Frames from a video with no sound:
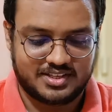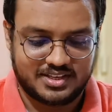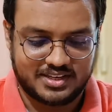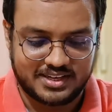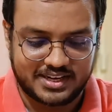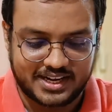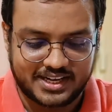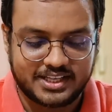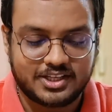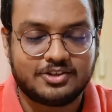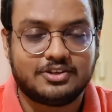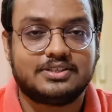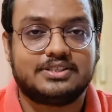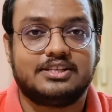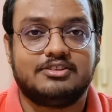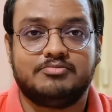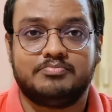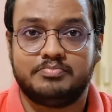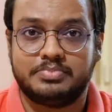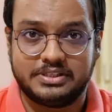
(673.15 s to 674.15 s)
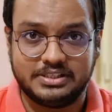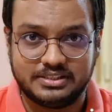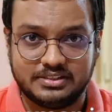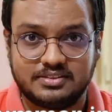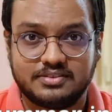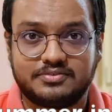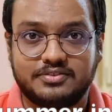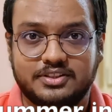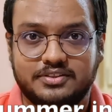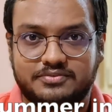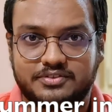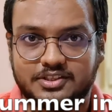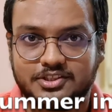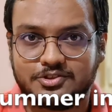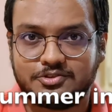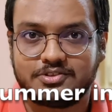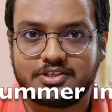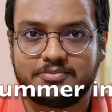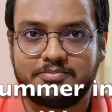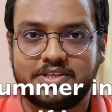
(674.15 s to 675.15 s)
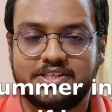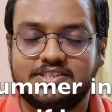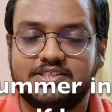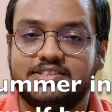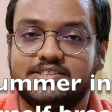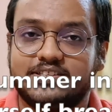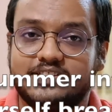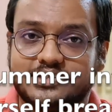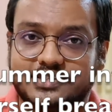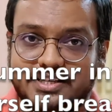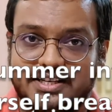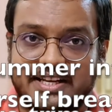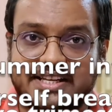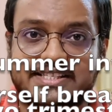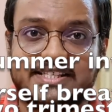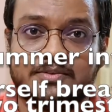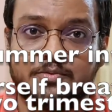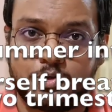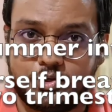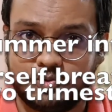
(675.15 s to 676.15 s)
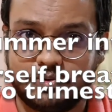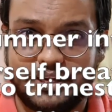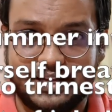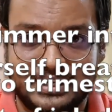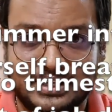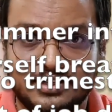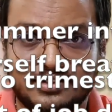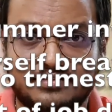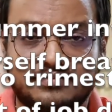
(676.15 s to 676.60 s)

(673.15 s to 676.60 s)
letting yourself breathe for the first 2 trimesters and realizing what you like,